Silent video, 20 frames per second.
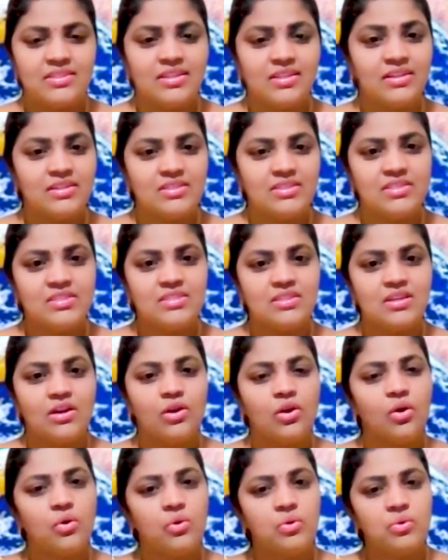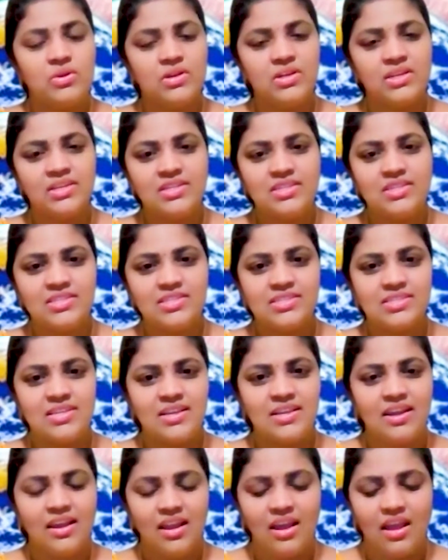There is wholeness
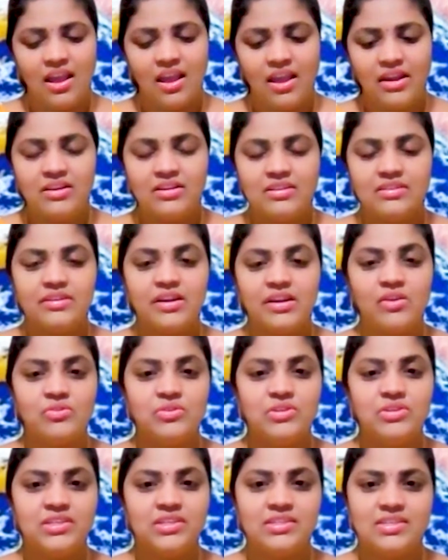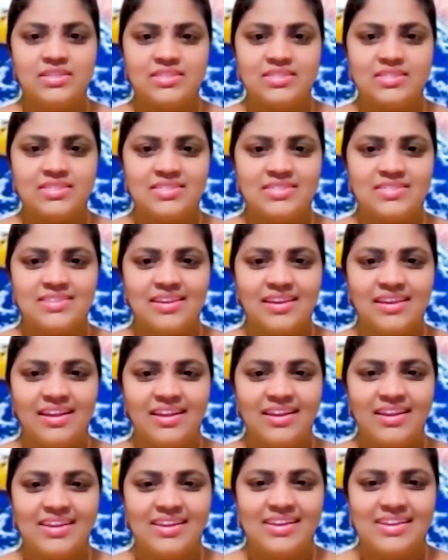and groundedness.
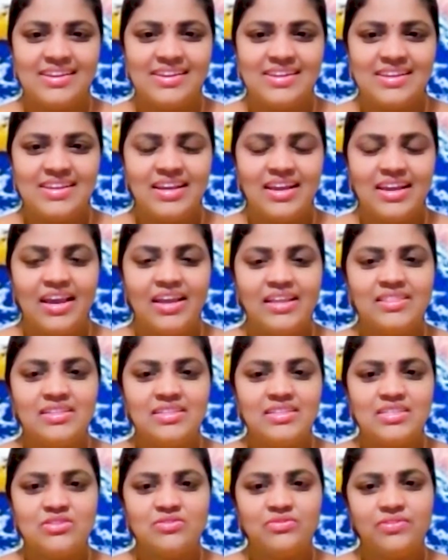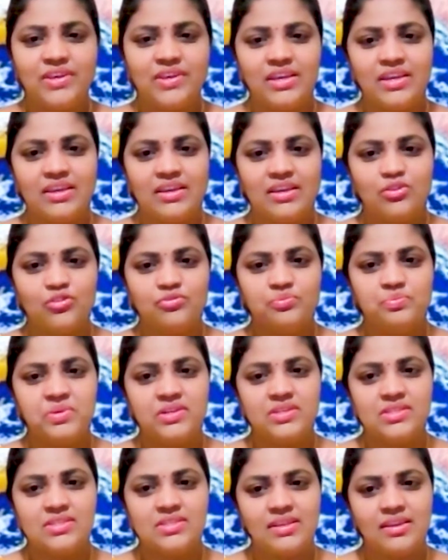In this way of
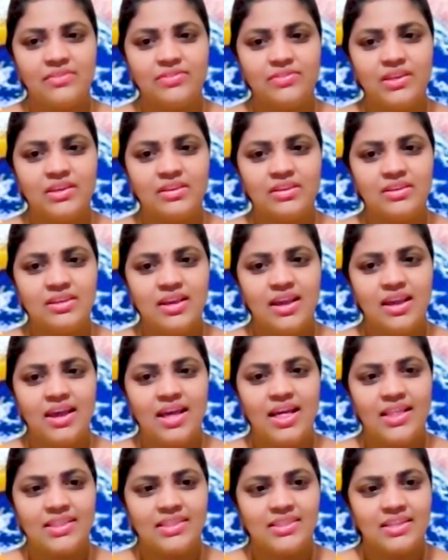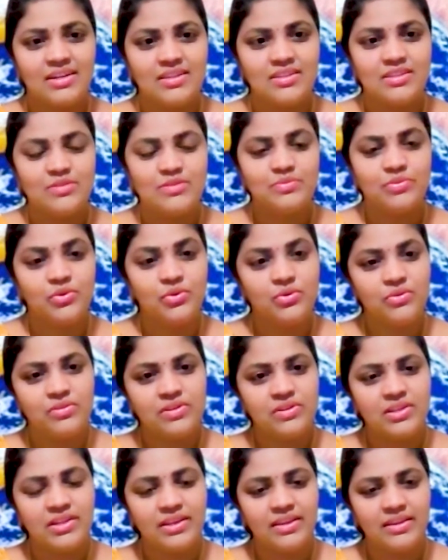perceiving, that is more
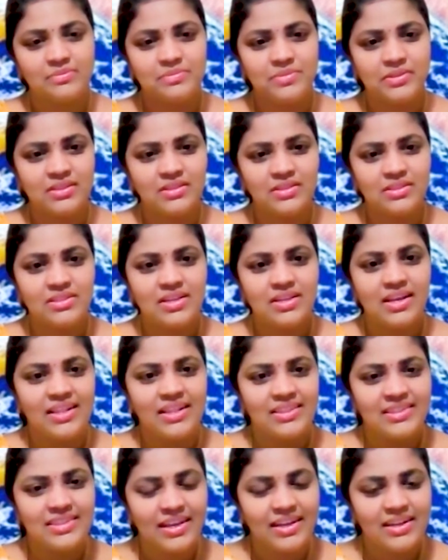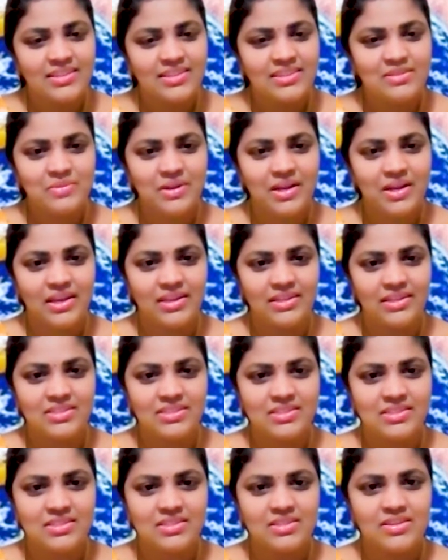reliable than the
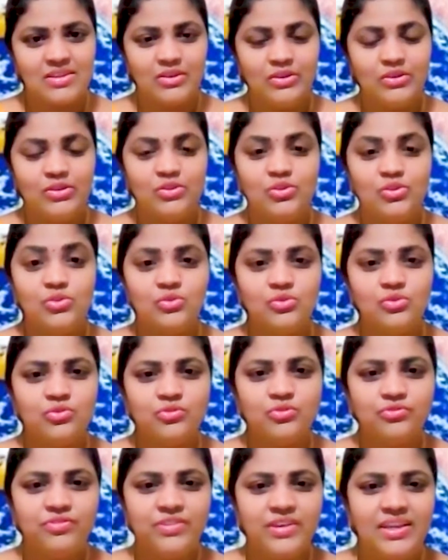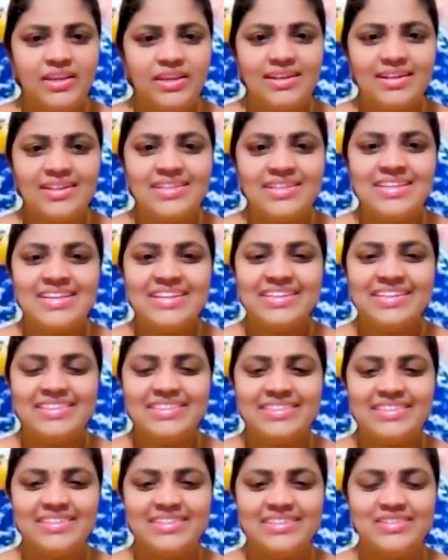mind. You feel
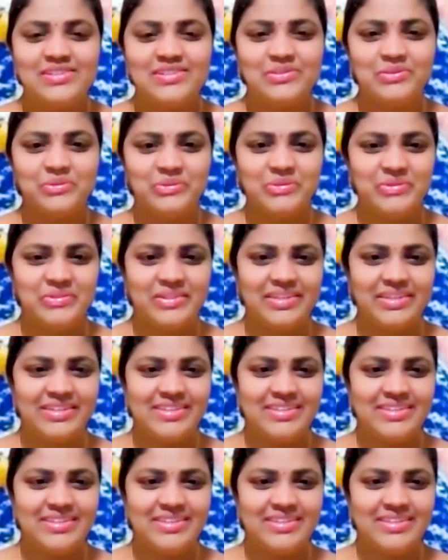the truth.